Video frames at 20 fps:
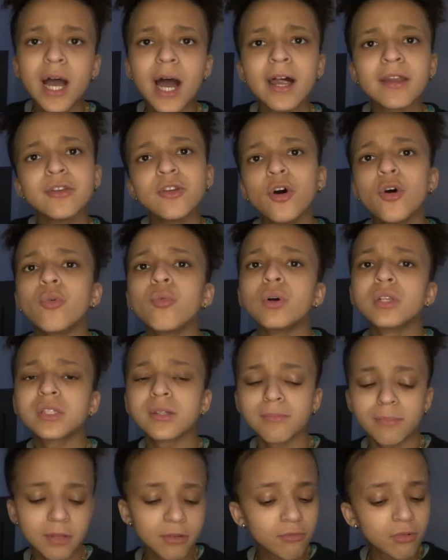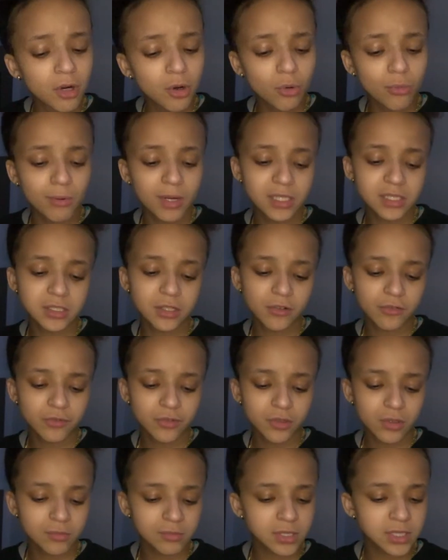I know when to be real with myself. You
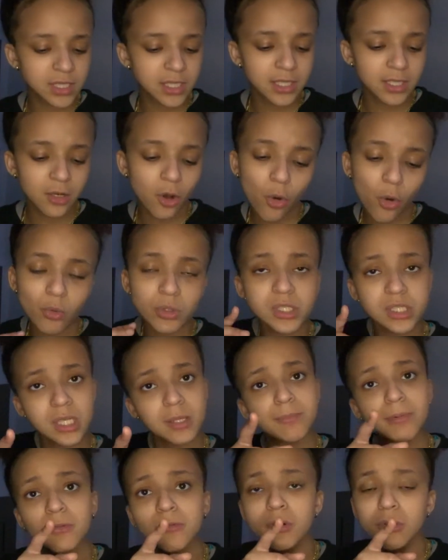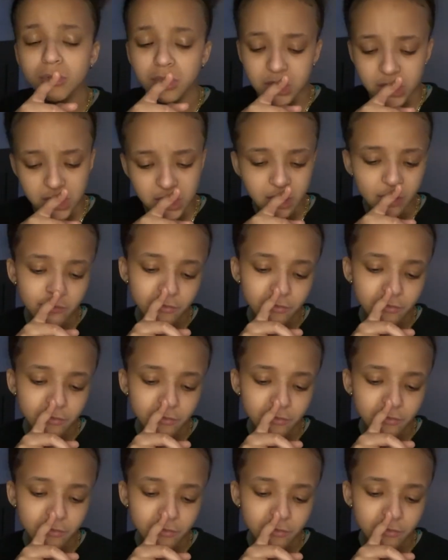know what I'm saying? Always keep it real with yourself.